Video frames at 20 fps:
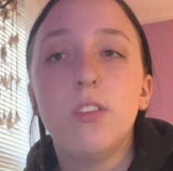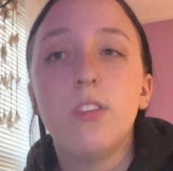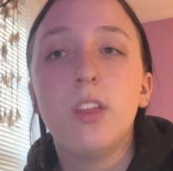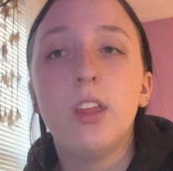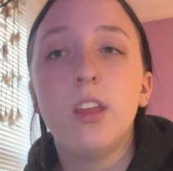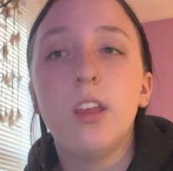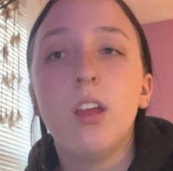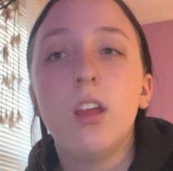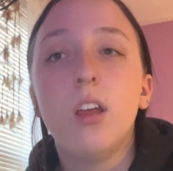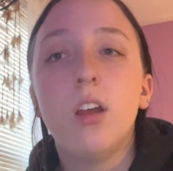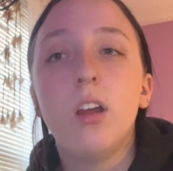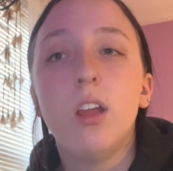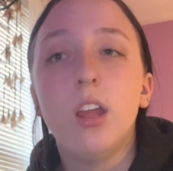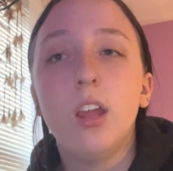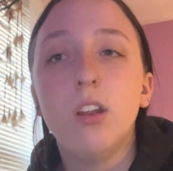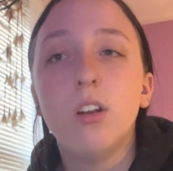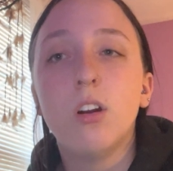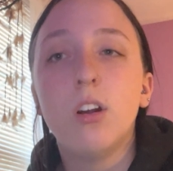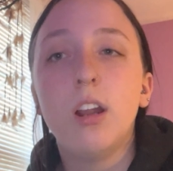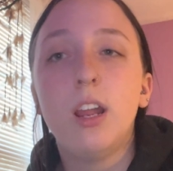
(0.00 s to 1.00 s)
The
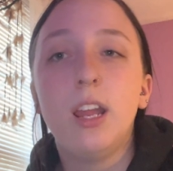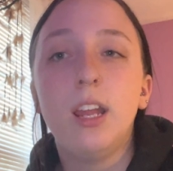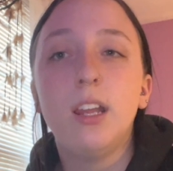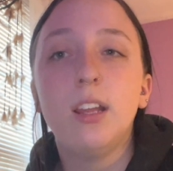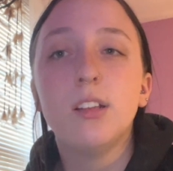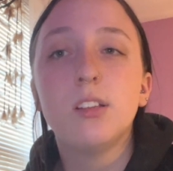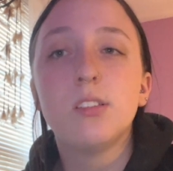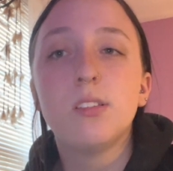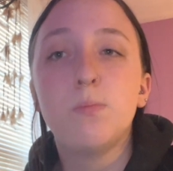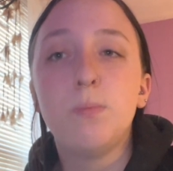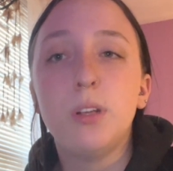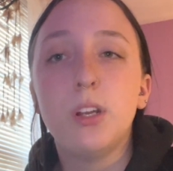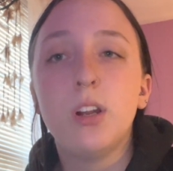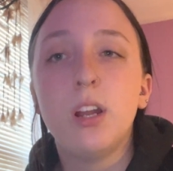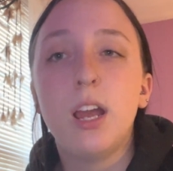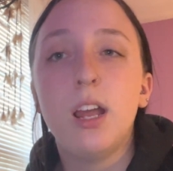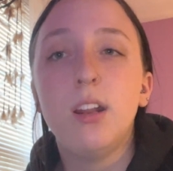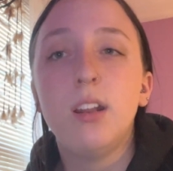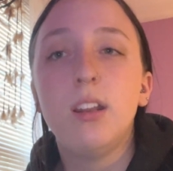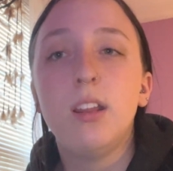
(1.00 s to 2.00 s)
NRA
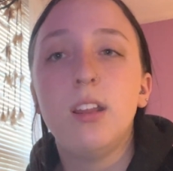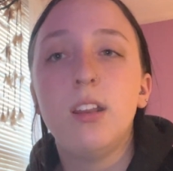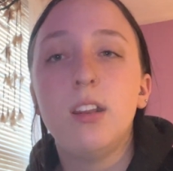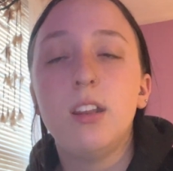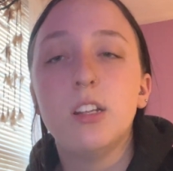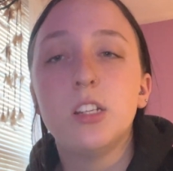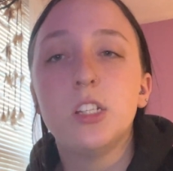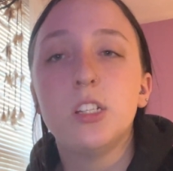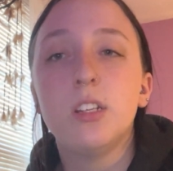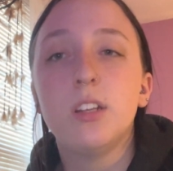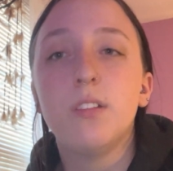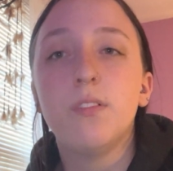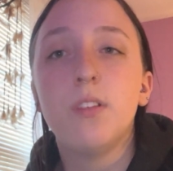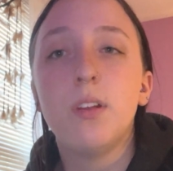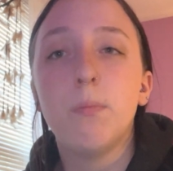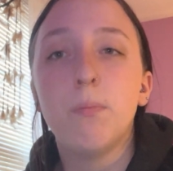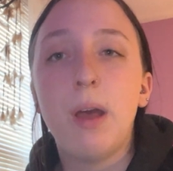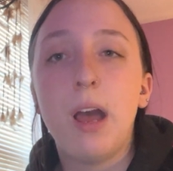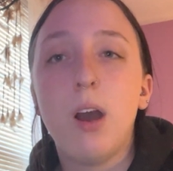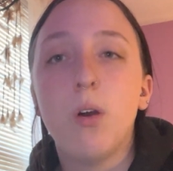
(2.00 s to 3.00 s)
spearheaded initiative
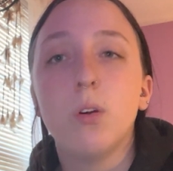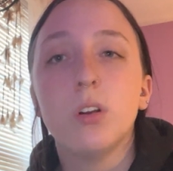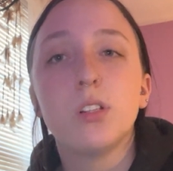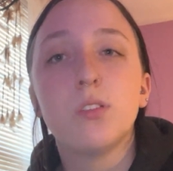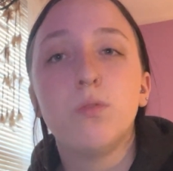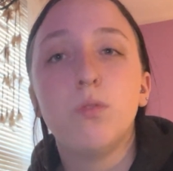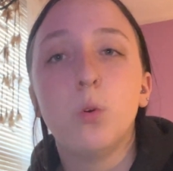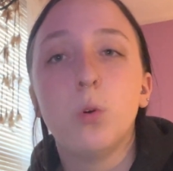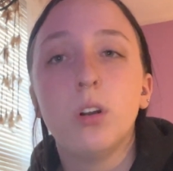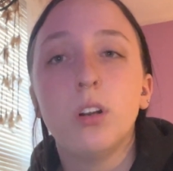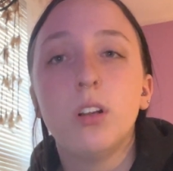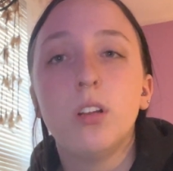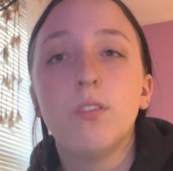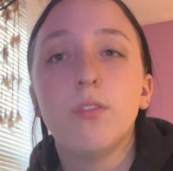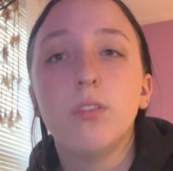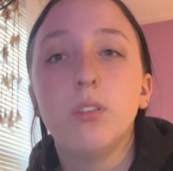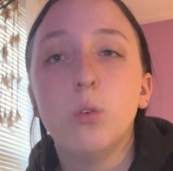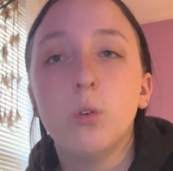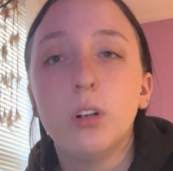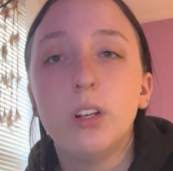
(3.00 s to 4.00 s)
empowers
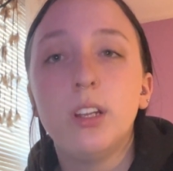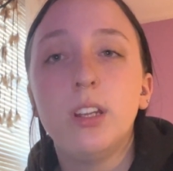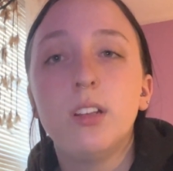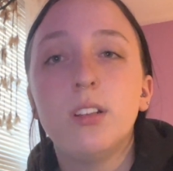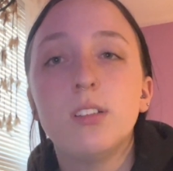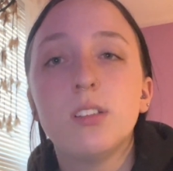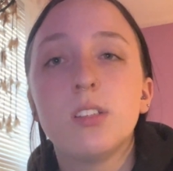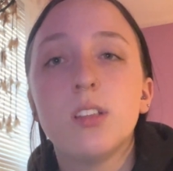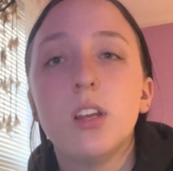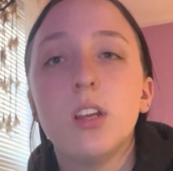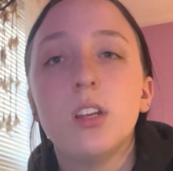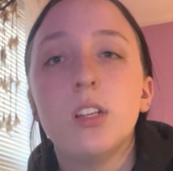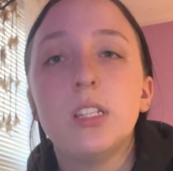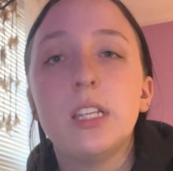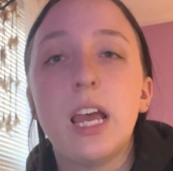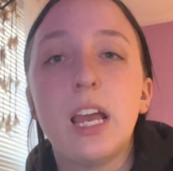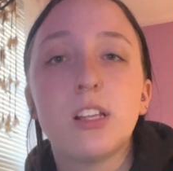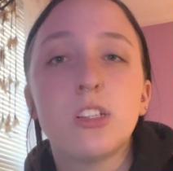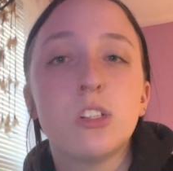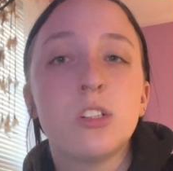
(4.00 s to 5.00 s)
Floridians
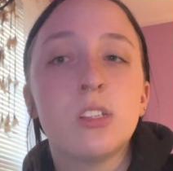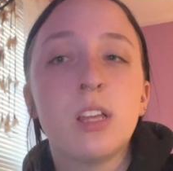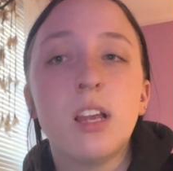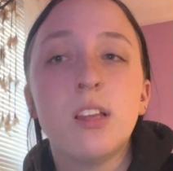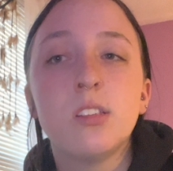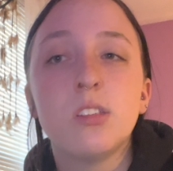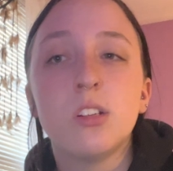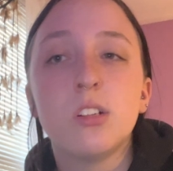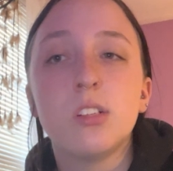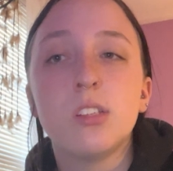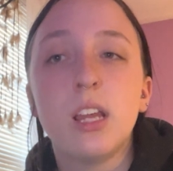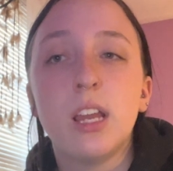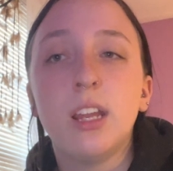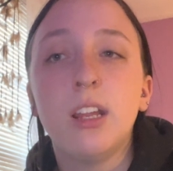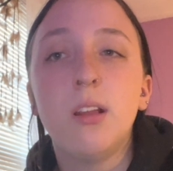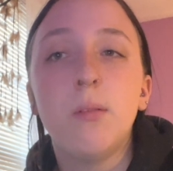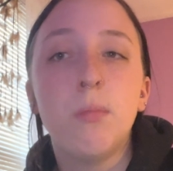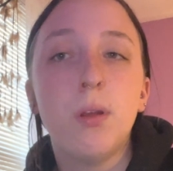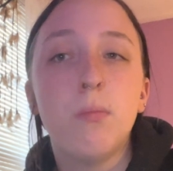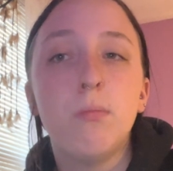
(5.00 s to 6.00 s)
to exercise their
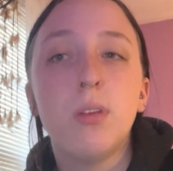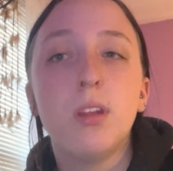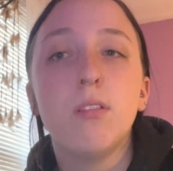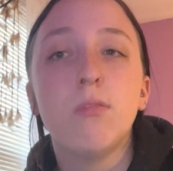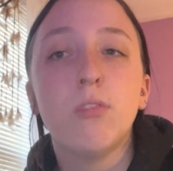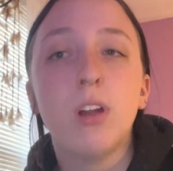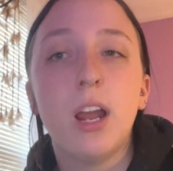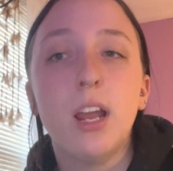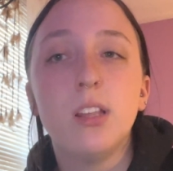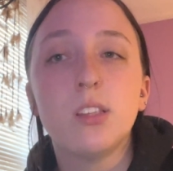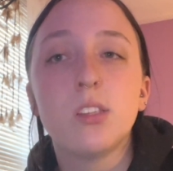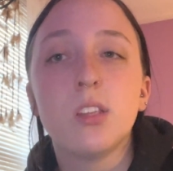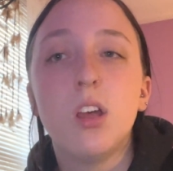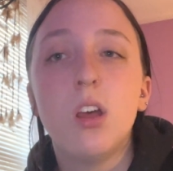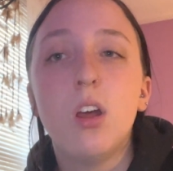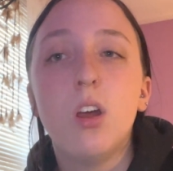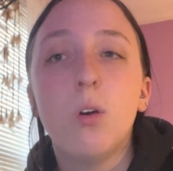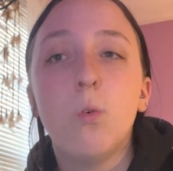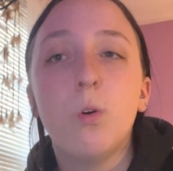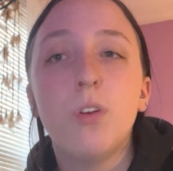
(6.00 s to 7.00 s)
Second Amendment rights
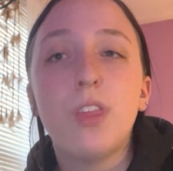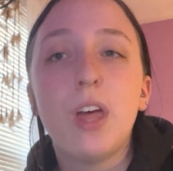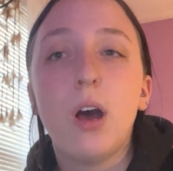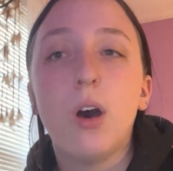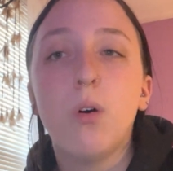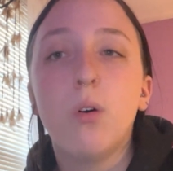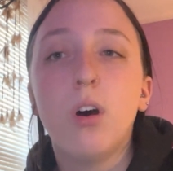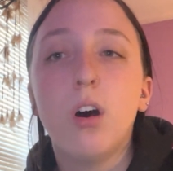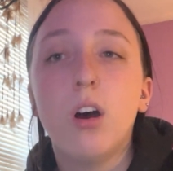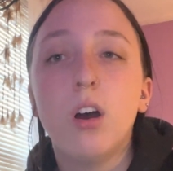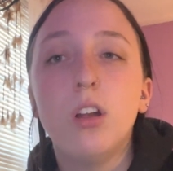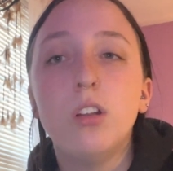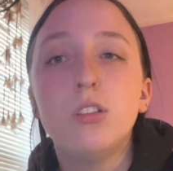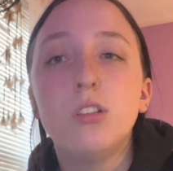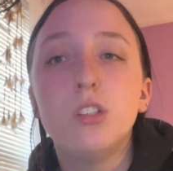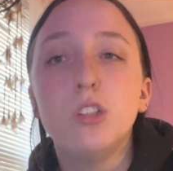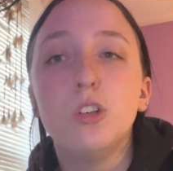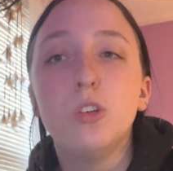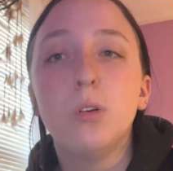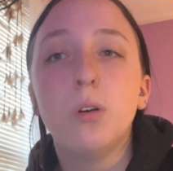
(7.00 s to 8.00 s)
without
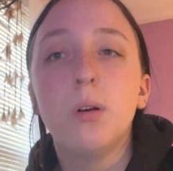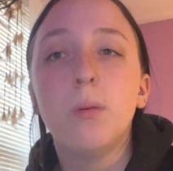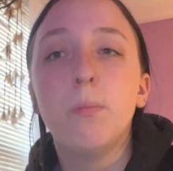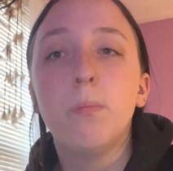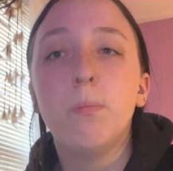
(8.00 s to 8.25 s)
undue